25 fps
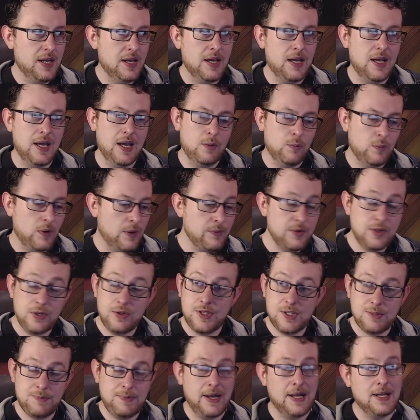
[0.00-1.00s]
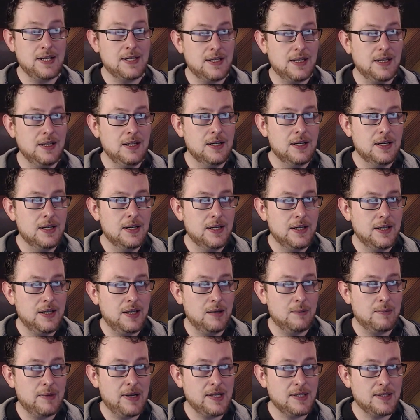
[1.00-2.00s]
And when we do this painting, it
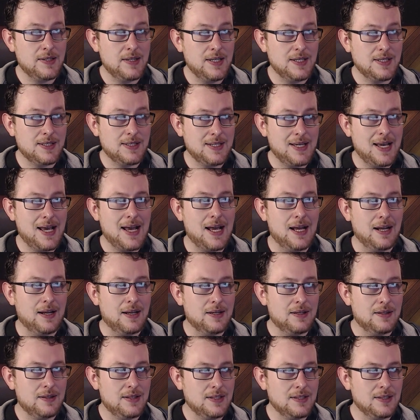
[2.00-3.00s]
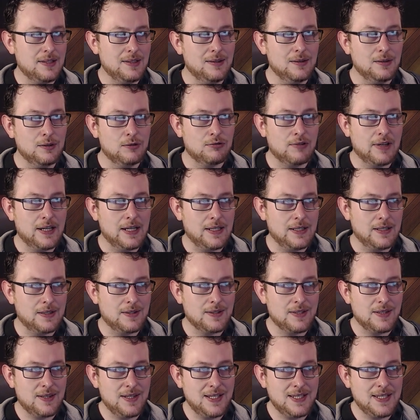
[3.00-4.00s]
makes this tag, this little
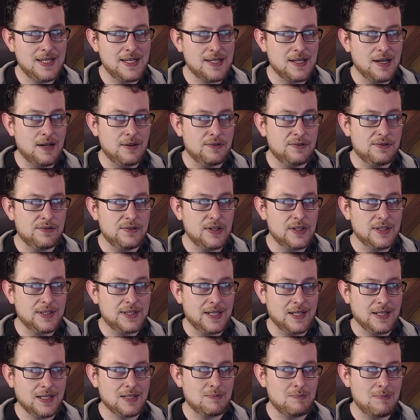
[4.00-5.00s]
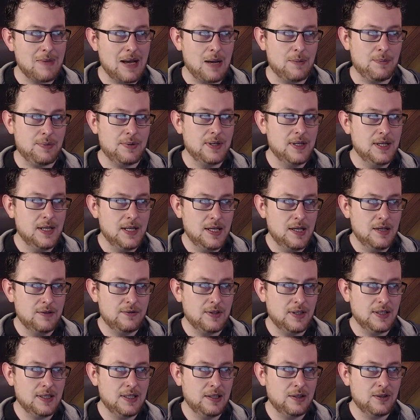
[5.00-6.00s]
gradient. This is our vertex map. If I
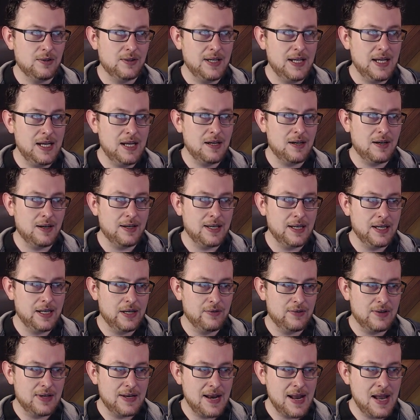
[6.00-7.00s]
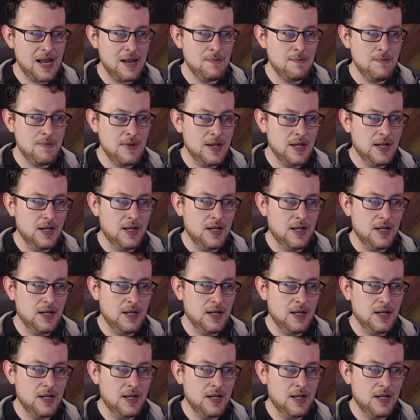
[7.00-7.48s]
click on here, I can give it a name.